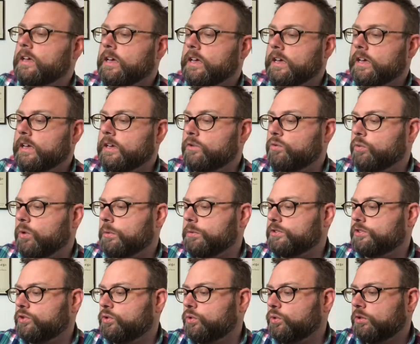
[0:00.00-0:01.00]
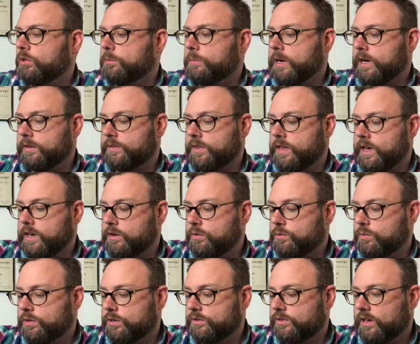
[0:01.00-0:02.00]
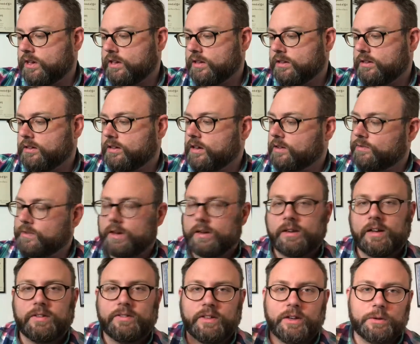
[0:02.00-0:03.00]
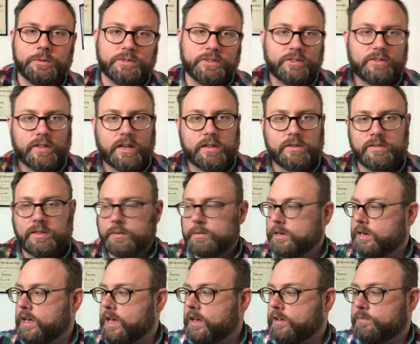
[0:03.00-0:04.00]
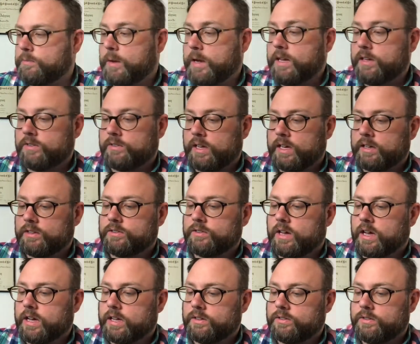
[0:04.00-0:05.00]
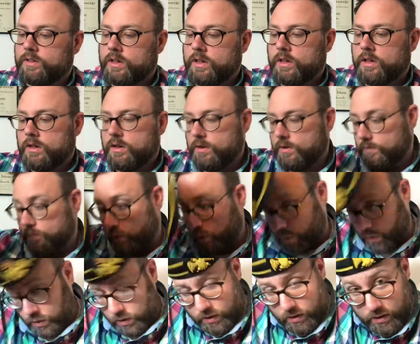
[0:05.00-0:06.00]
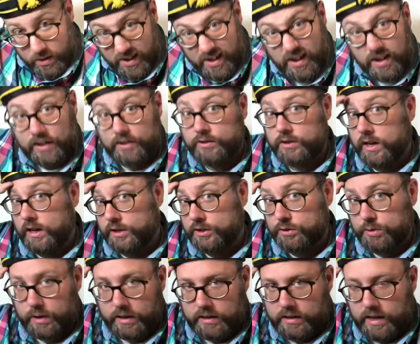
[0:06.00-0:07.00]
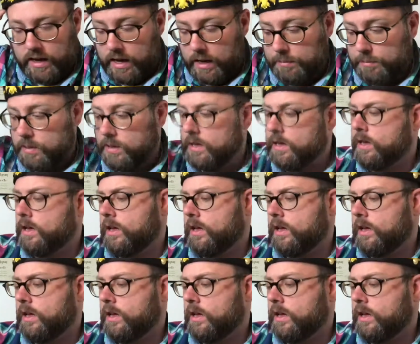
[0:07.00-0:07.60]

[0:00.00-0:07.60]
And what was cool about that was I, I found out that it was a size seven and a half, my exact size for a Scottish Rite cap.